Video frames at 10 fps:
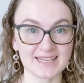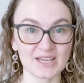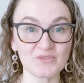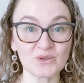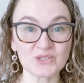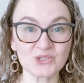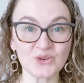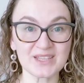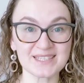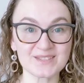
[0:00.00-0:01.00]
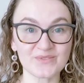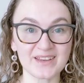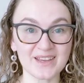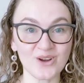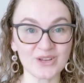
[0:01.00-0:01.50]
If you enjoyed this
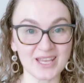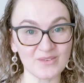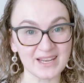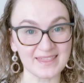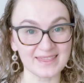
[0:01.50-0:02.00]
video, give it a